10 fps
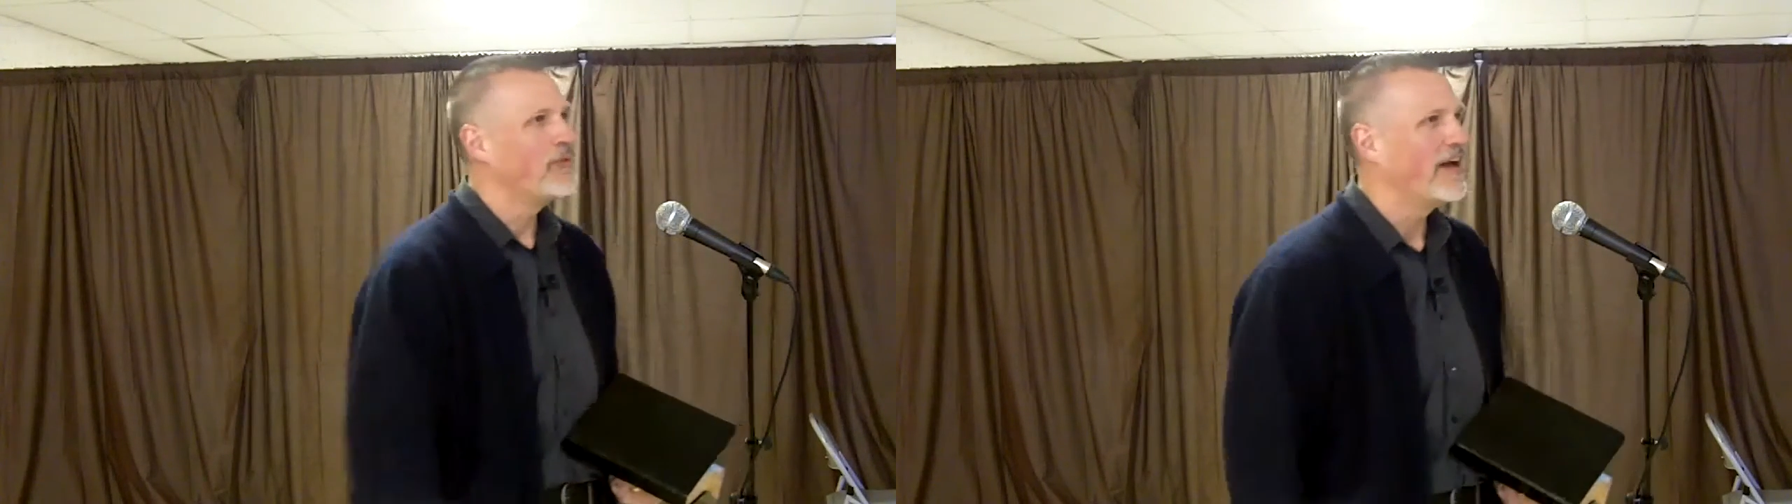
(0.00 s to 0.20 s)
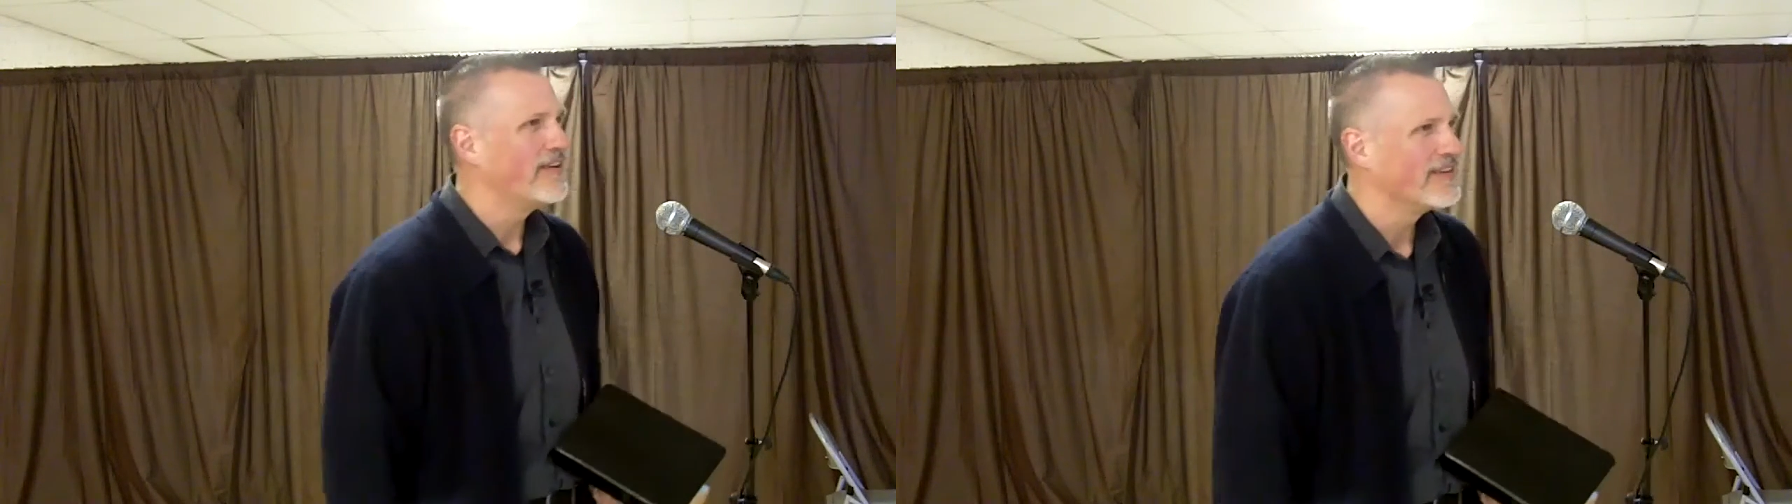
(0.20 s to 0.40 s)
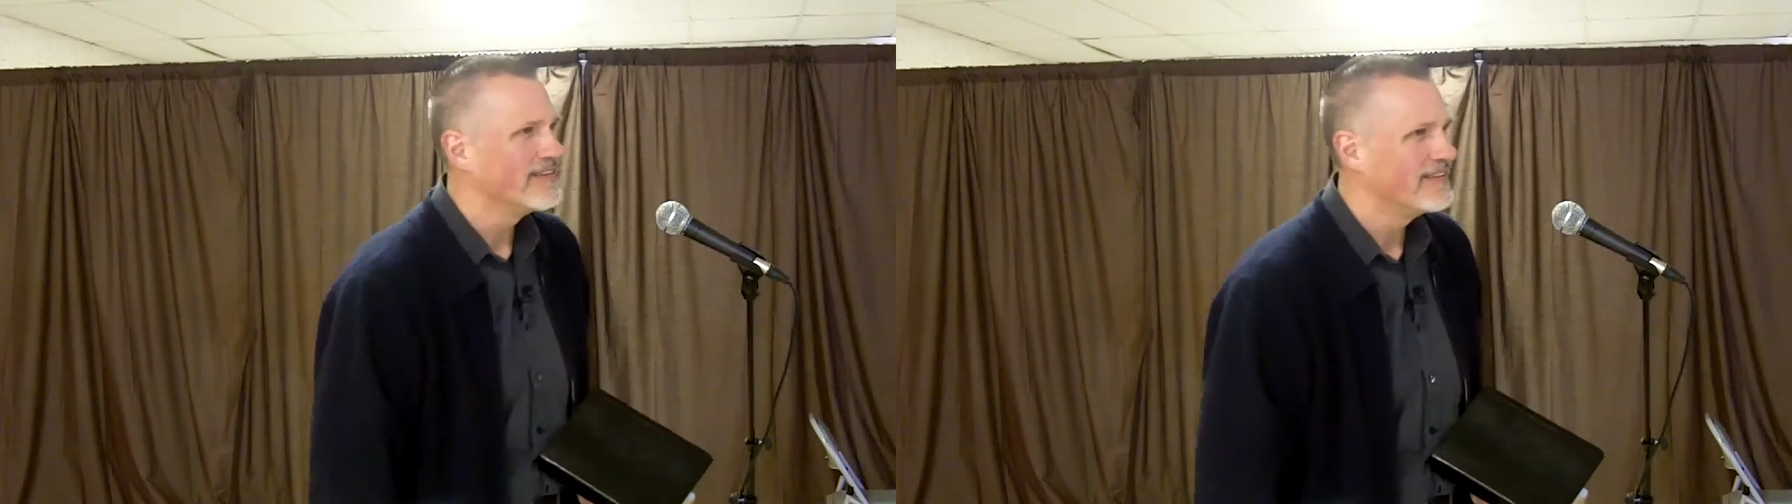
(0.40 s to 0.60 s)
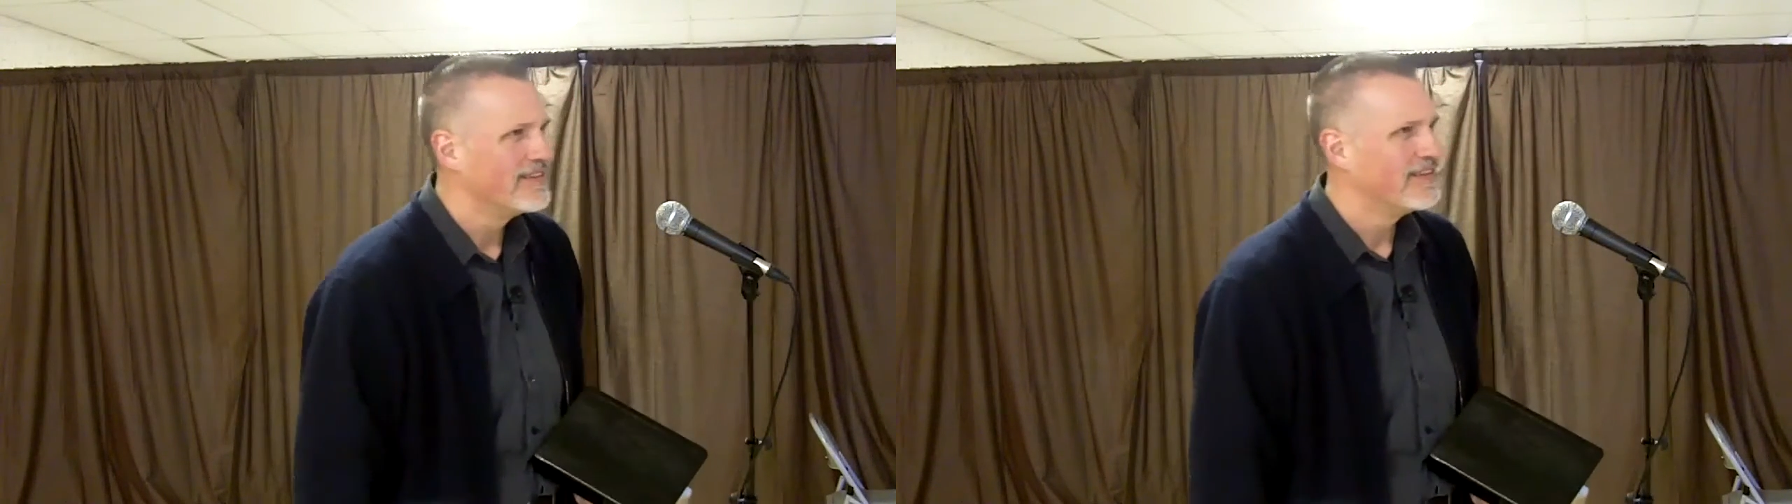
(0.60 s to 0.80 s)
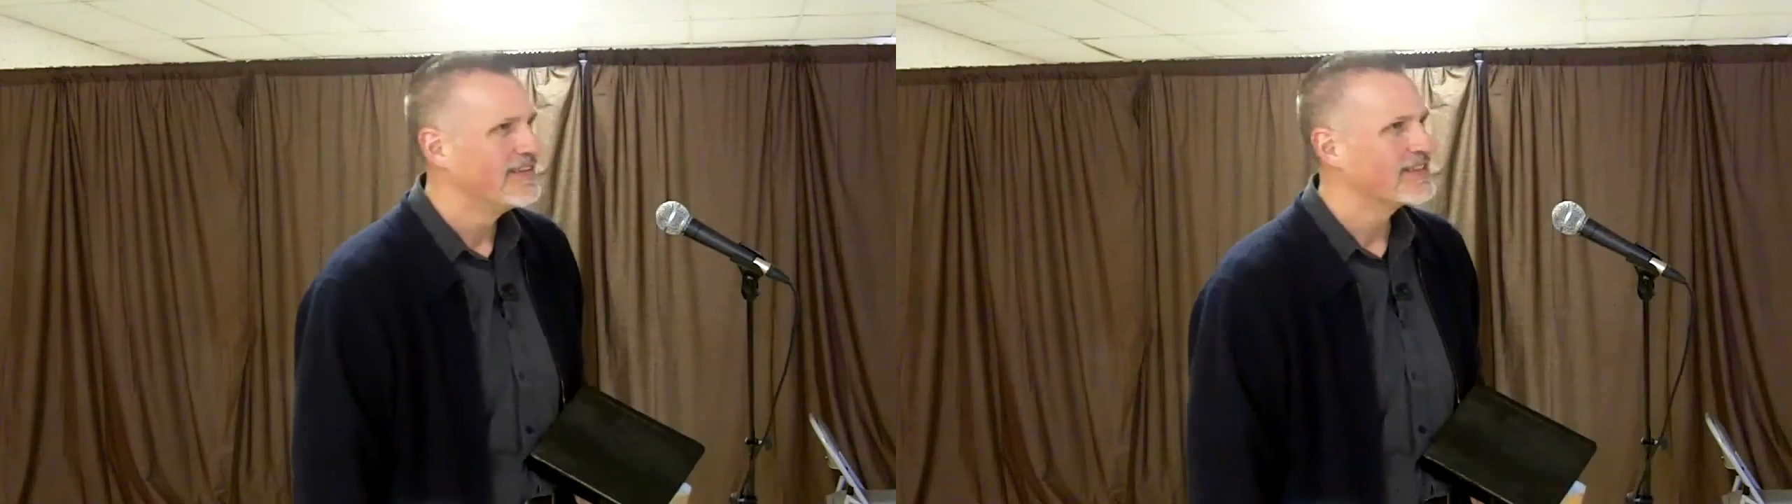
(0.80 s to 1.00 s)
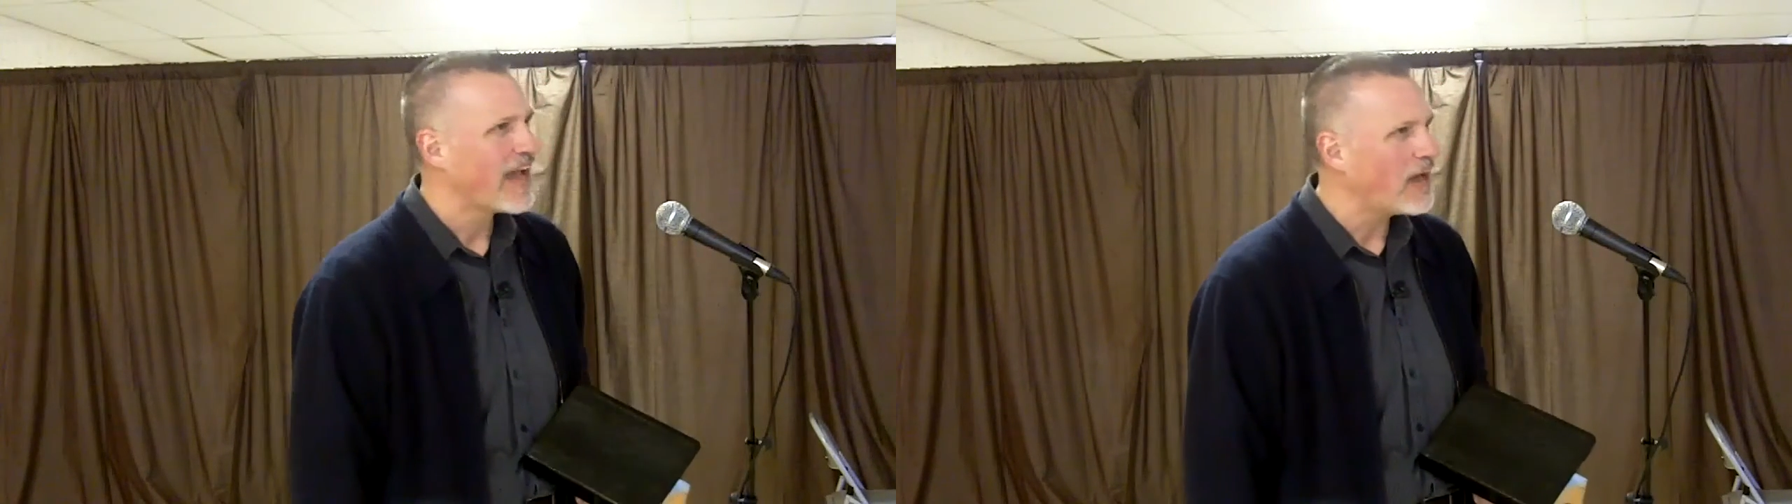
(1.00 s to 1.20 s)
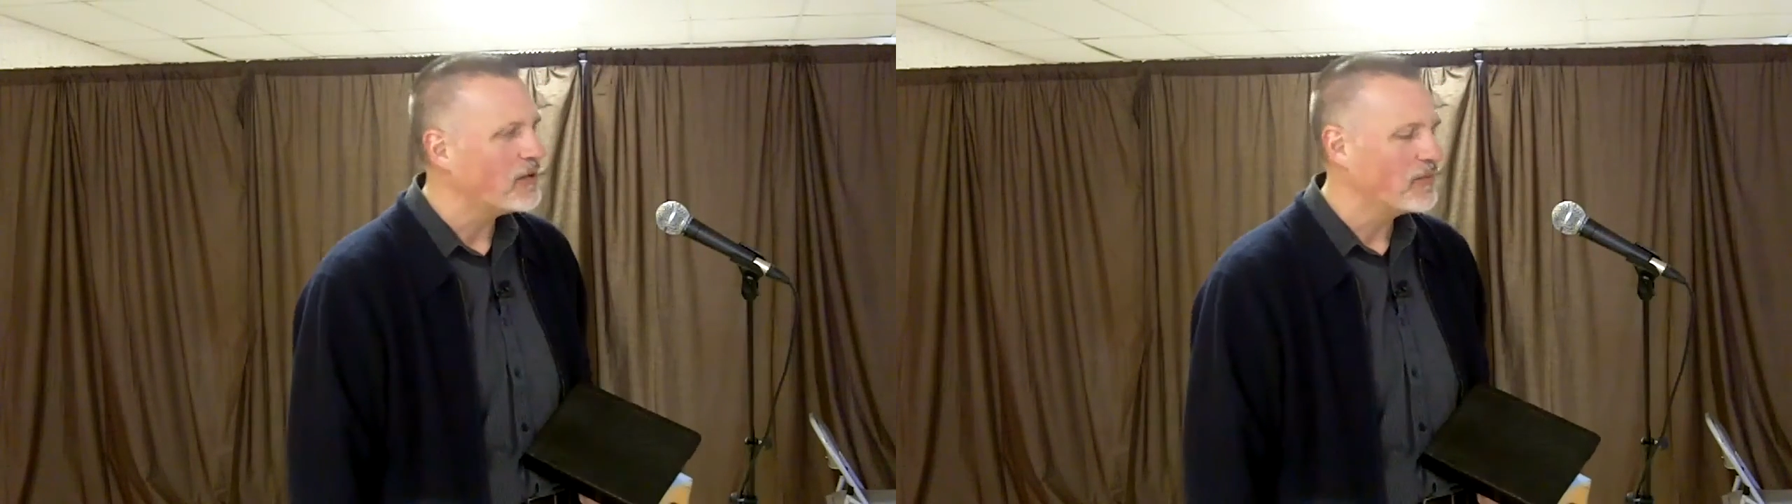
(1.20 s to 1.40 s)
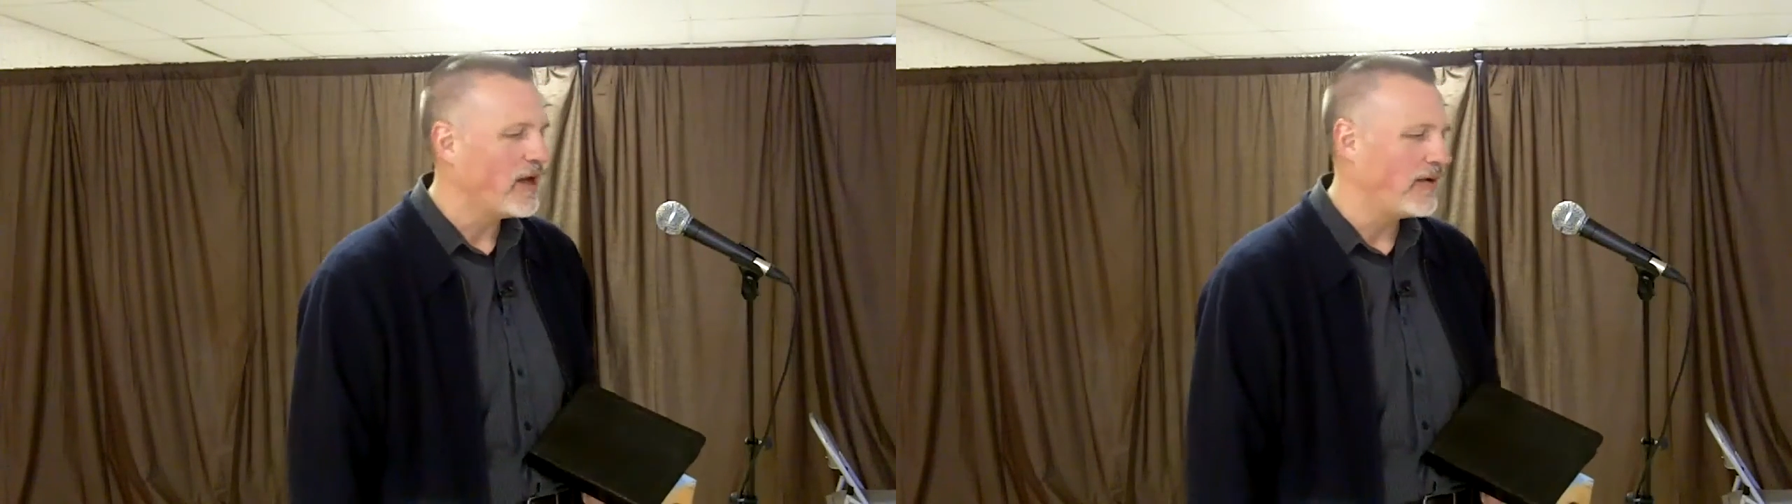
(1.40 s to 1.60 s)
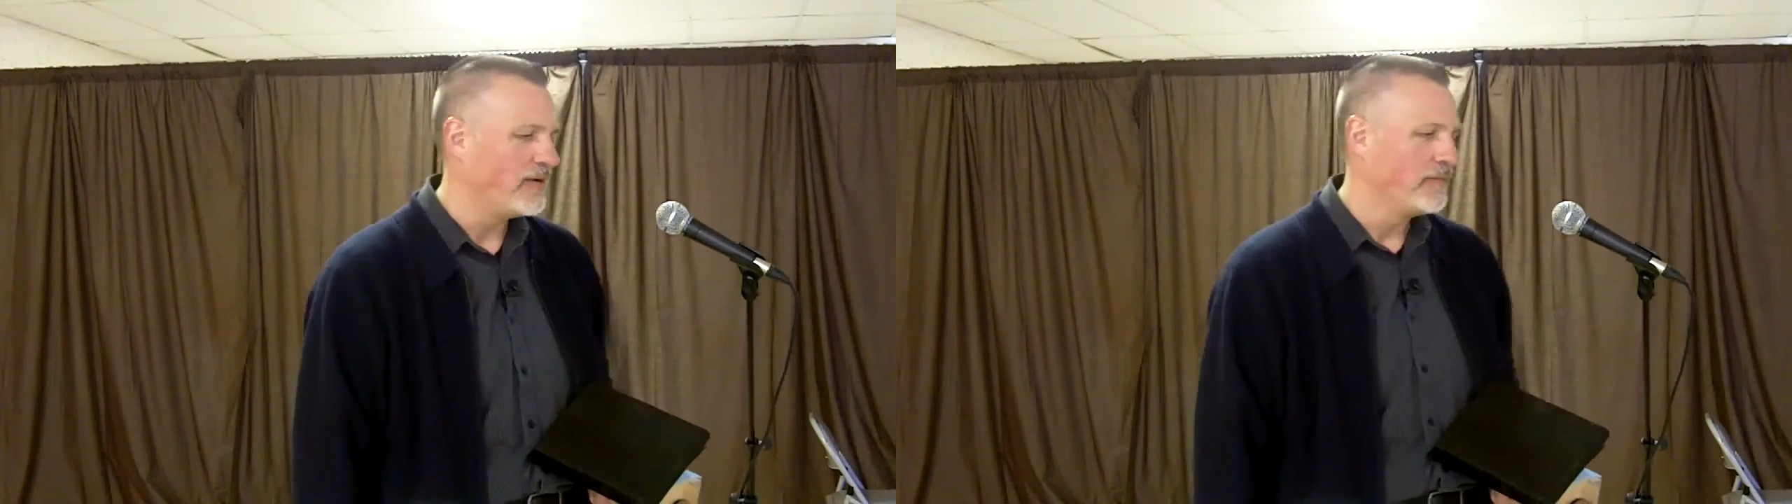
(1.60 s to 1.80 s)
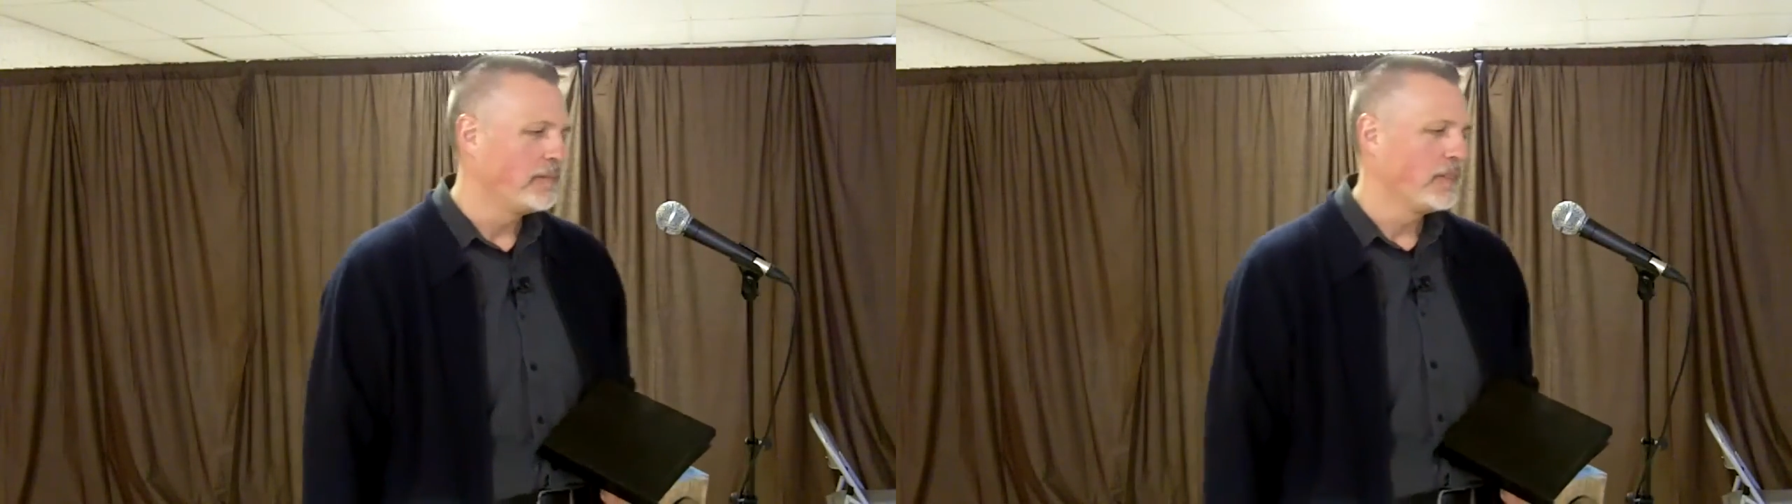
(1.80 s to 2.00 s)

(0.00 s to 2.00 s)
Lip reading: battery. It's got to be the battery.